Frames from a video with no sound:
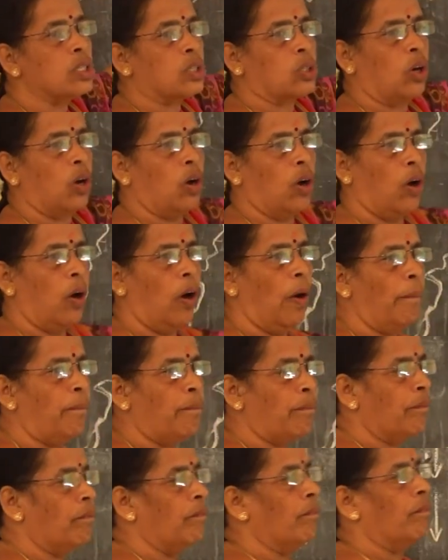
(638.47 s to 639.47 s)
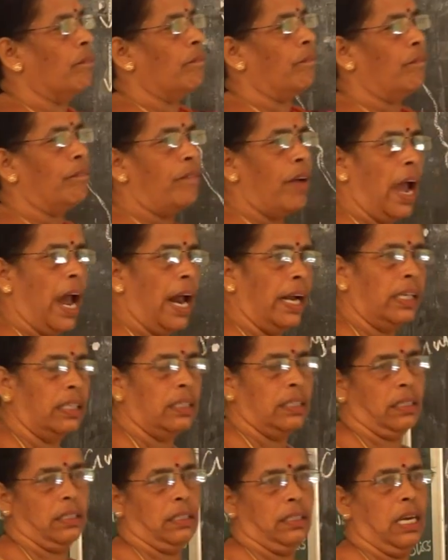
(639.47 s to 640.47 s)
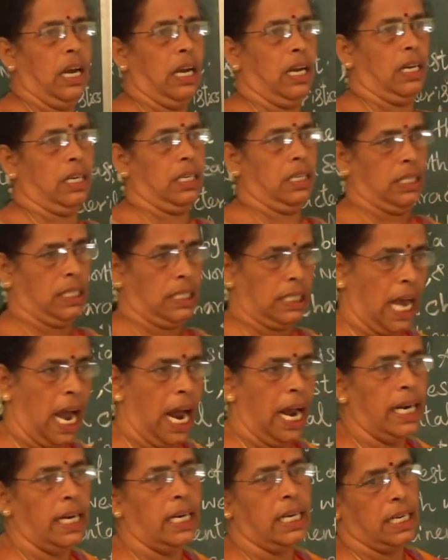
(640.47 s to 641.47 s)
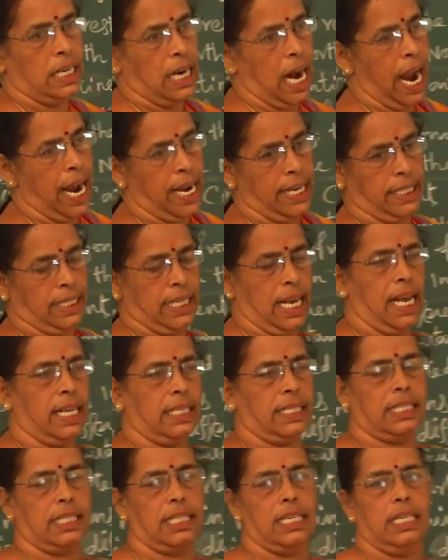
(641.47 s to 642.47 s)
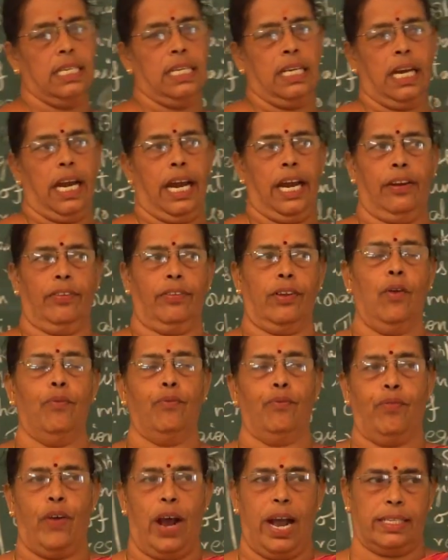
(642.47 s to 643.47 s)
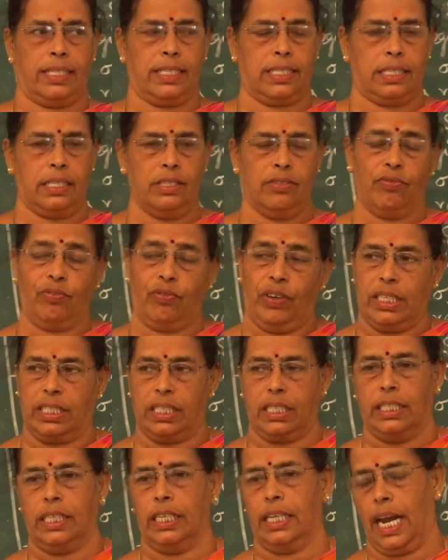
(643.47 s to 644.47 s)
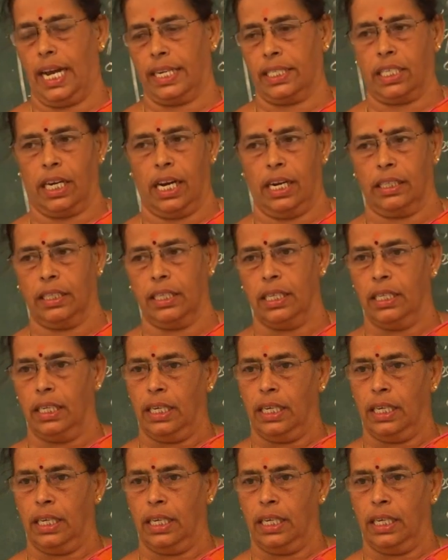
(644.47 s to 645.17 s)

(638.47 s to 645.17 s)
So, when the sun rises in the first, which direction?